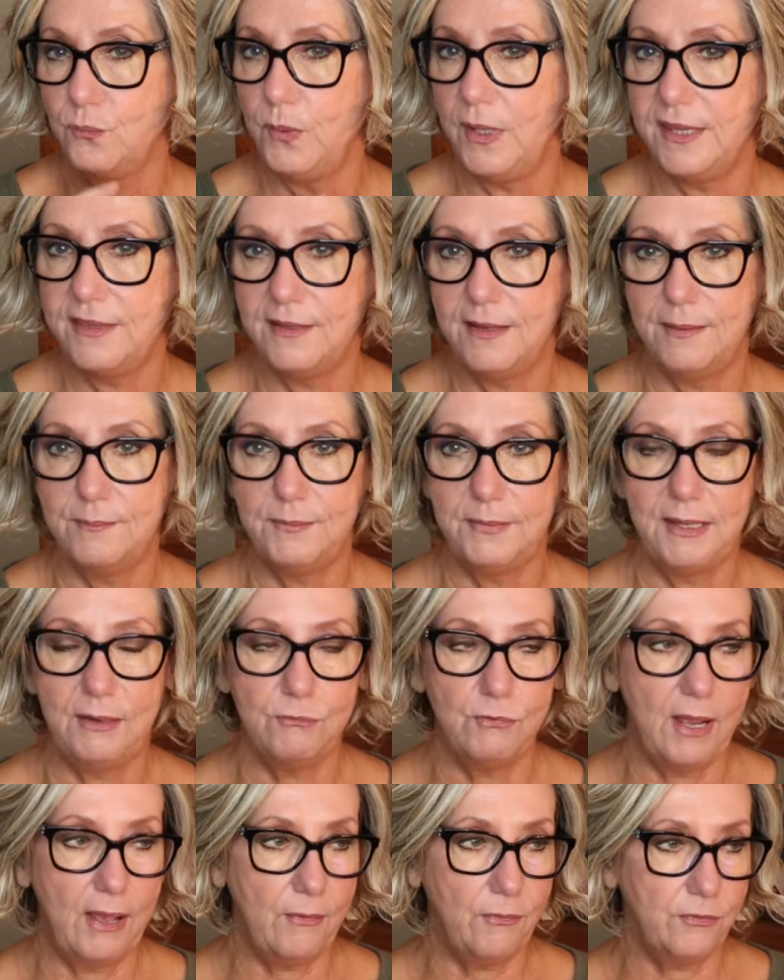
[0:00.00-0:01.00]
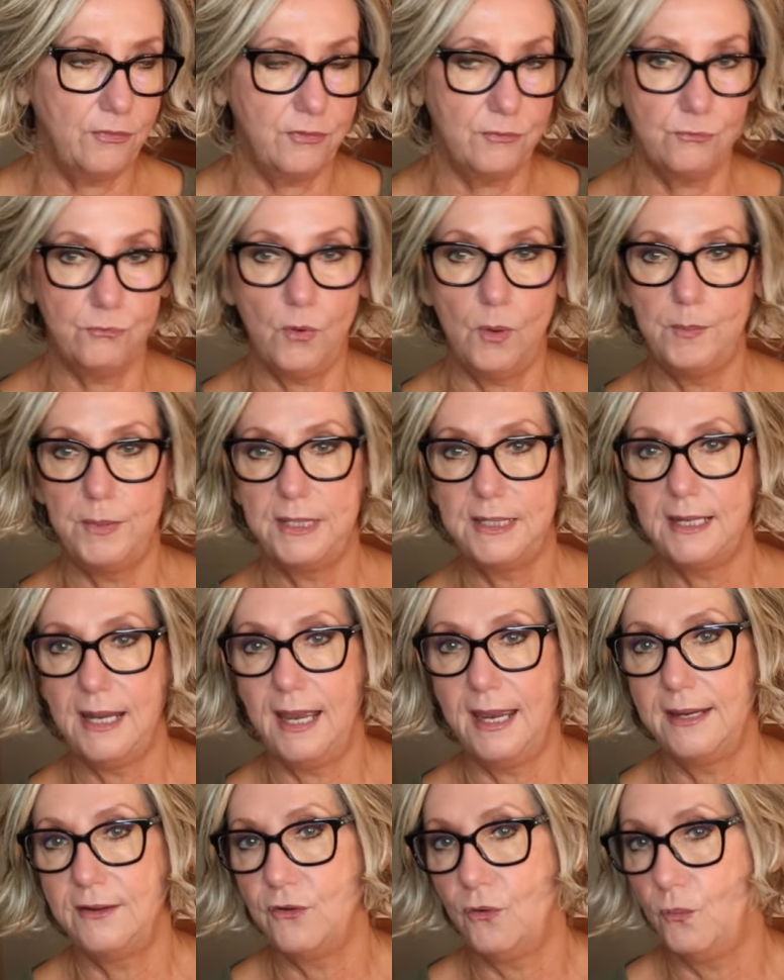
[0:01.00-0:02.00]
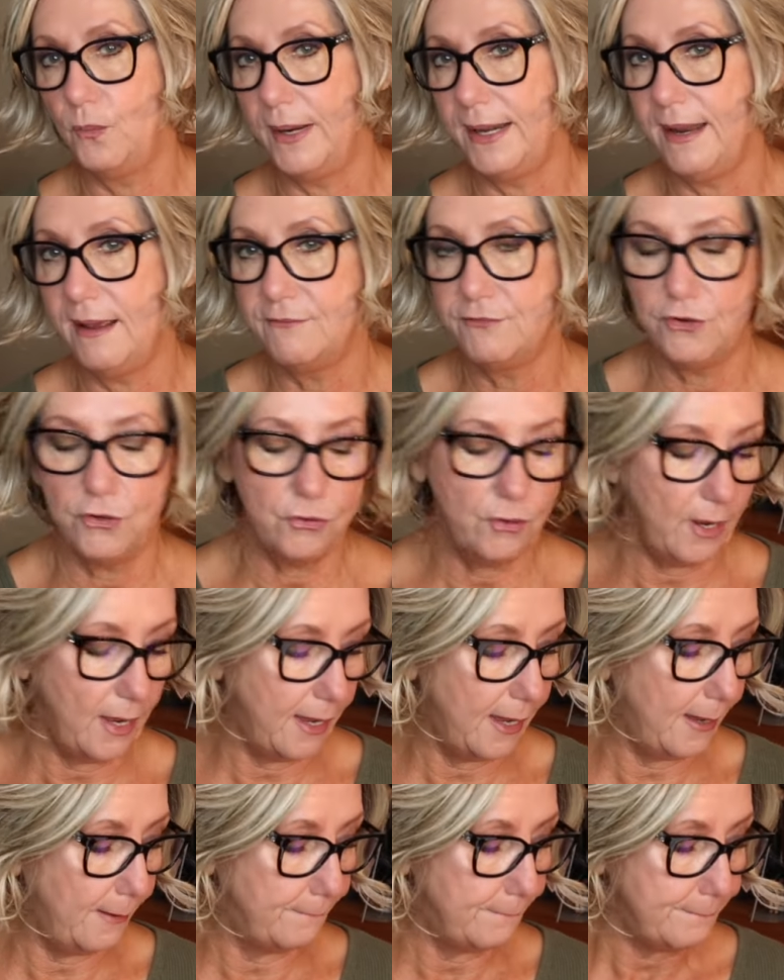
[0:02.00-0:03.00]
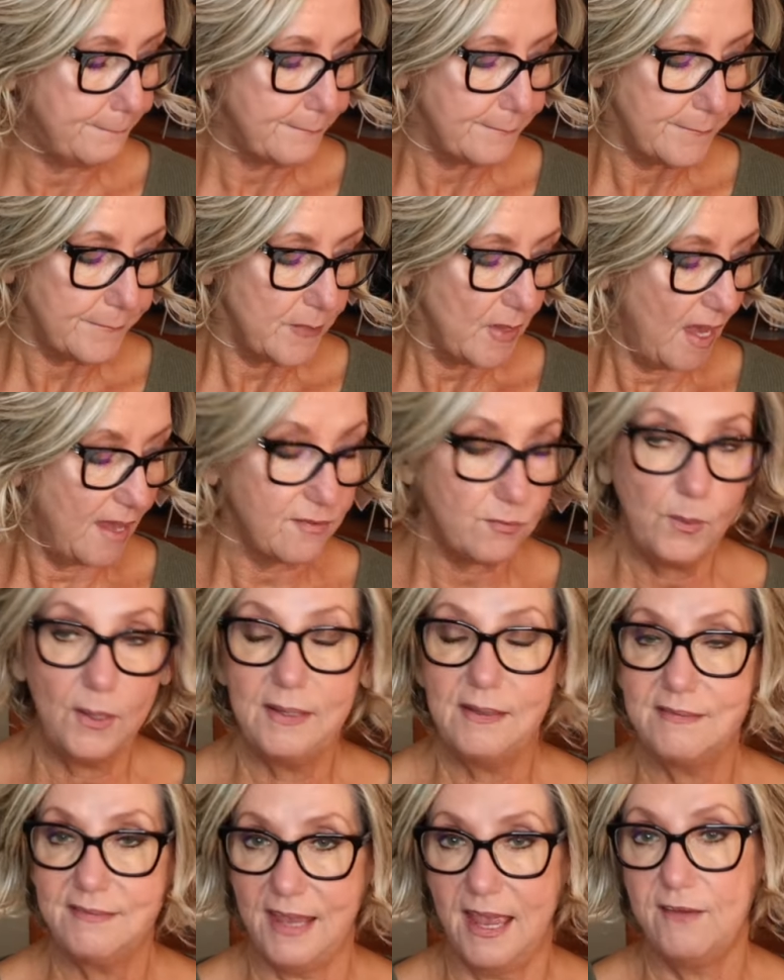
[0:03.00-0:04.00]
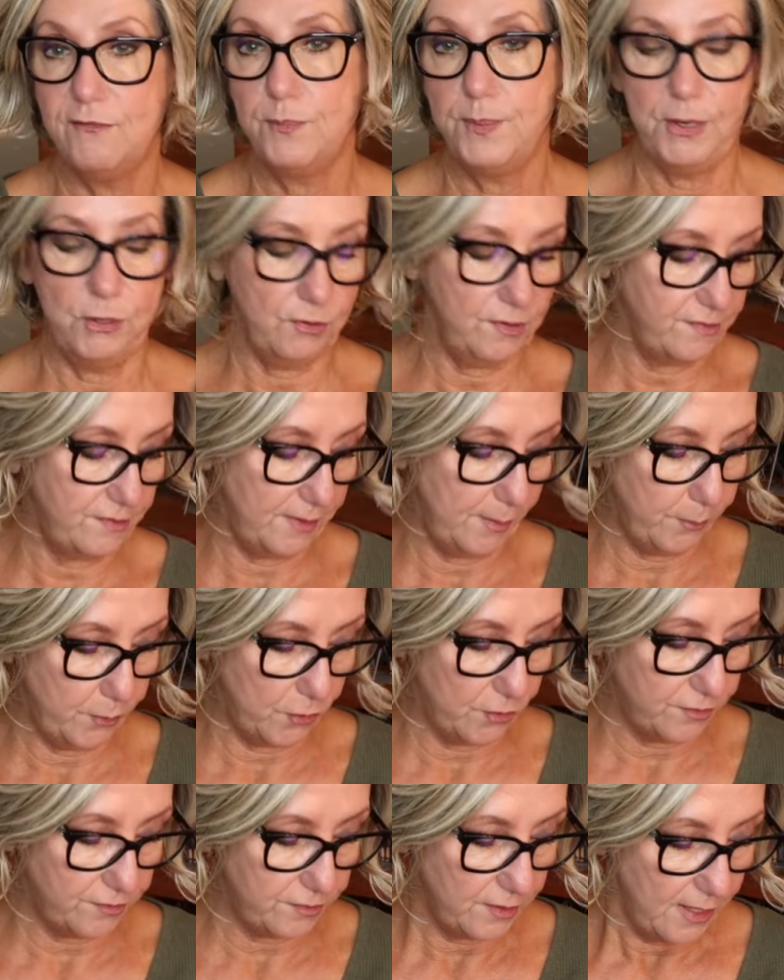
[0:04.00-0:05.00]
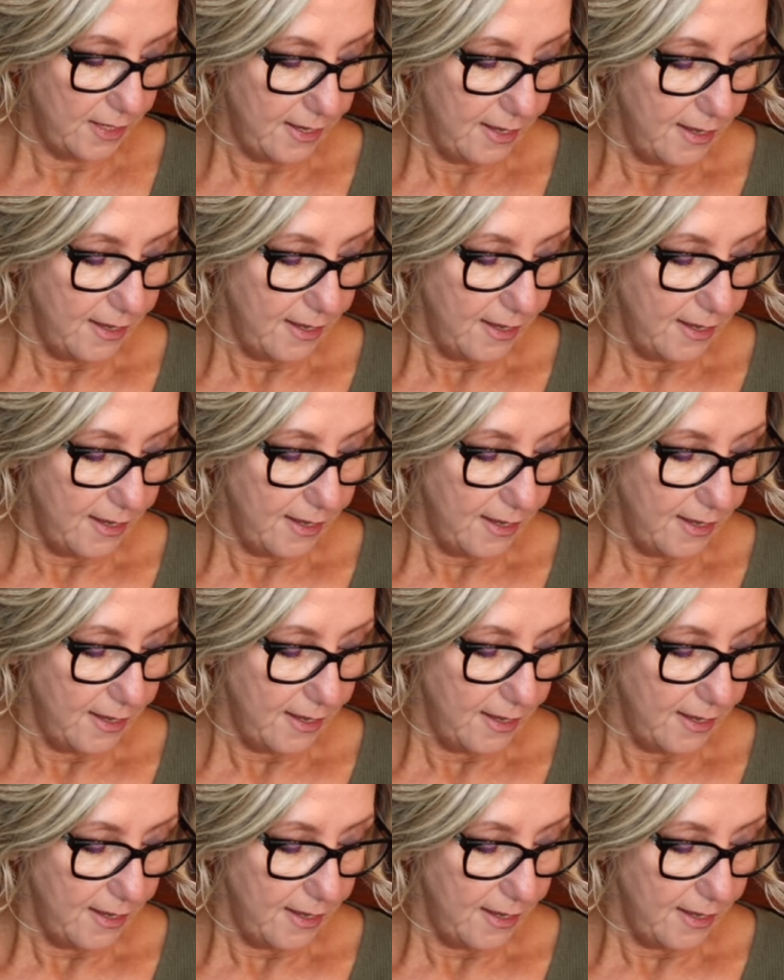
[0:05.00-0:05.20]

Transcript: wear them around the room at night or whatever, um, as well as I have a pair of slippers.